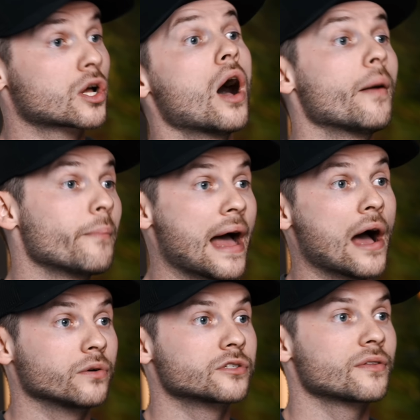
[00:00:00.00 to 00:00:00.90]

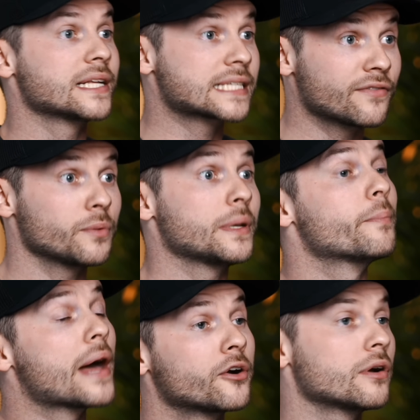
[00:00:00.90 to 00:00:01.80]
compound so that it's giving me
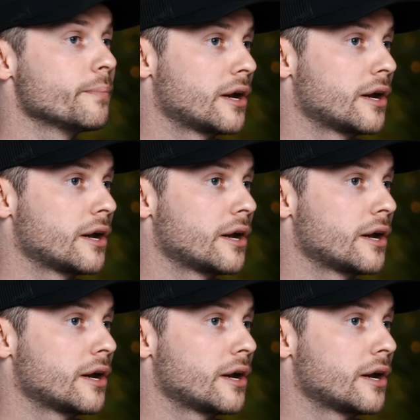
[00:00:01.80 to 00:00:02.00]
better and